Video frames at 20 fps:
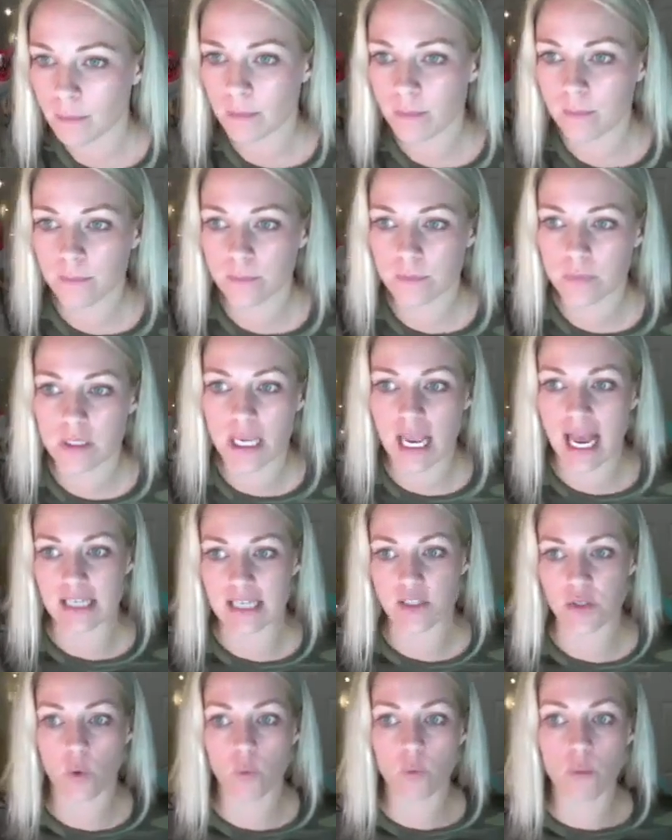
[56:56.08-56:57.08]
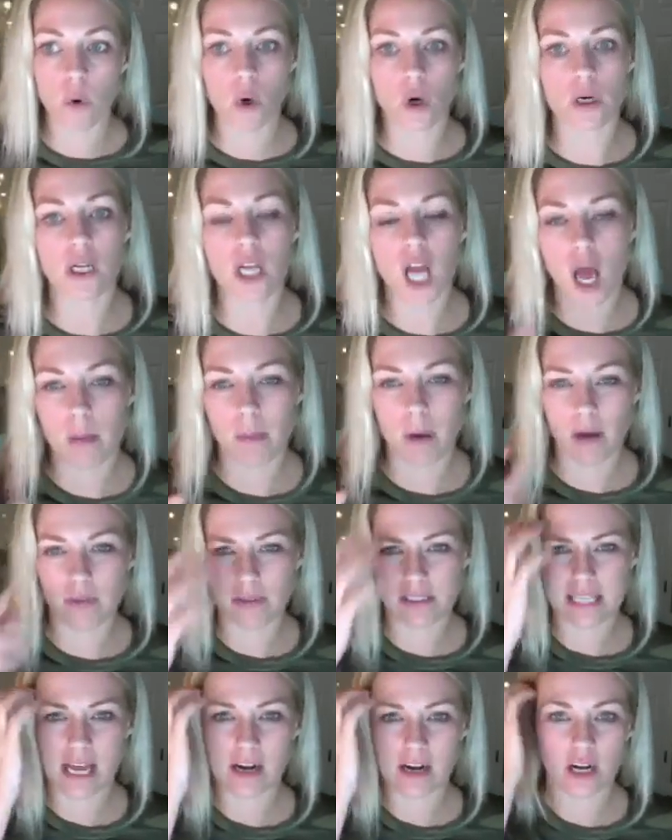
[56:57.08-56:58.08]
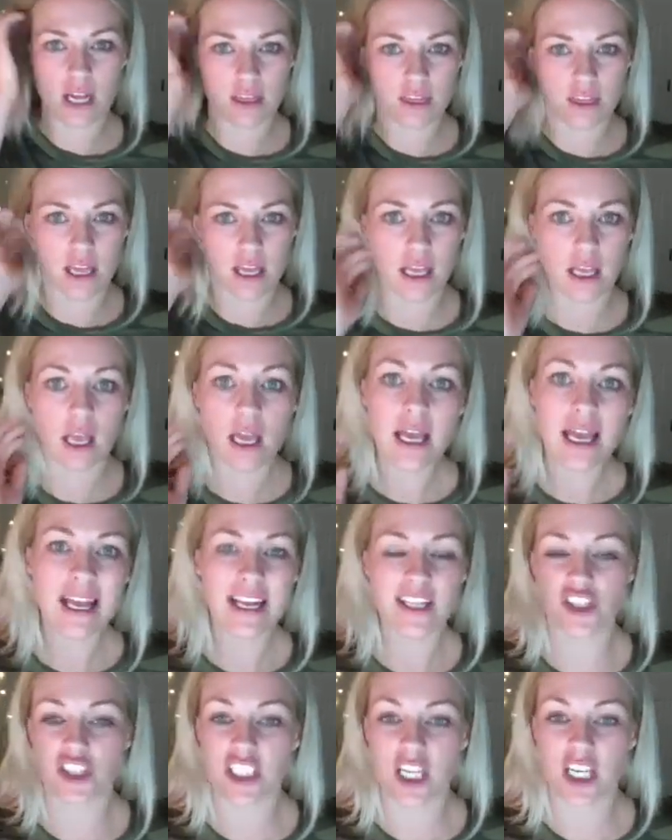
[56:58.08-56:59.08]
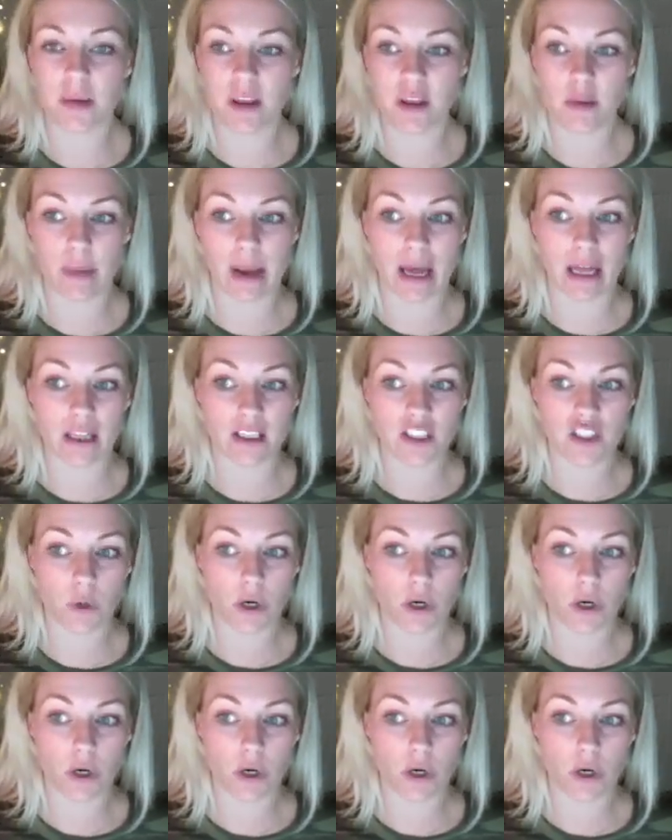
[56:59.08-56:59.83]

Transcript: yeah, so more to come on the Saturday thing. It's just going to be the balance